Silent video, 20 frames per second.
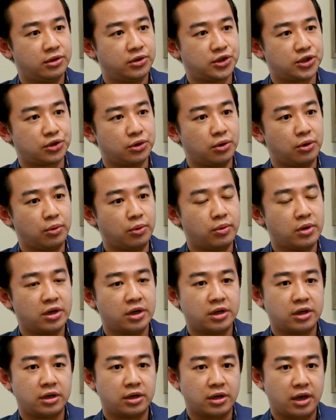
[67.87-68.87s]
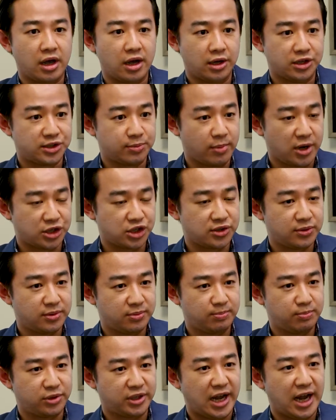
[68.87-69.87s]
So as much
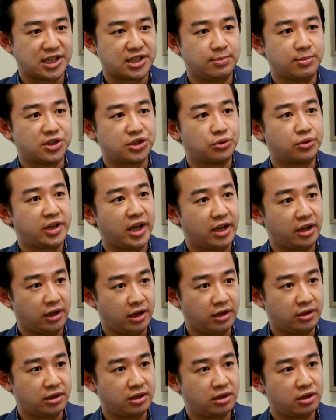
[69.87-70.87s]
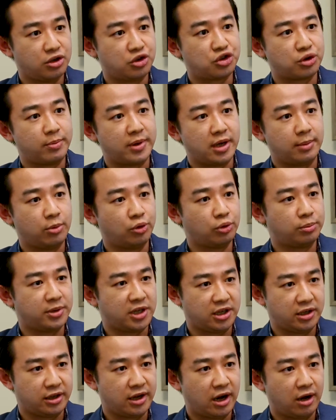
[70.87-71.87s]
potassium as you take in, you should be able to
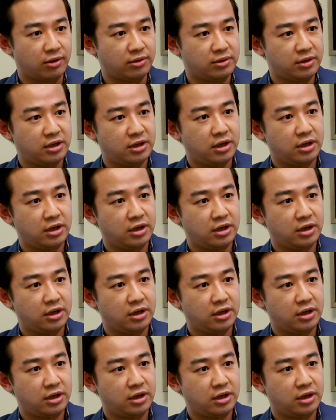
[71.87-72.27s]
pee it out.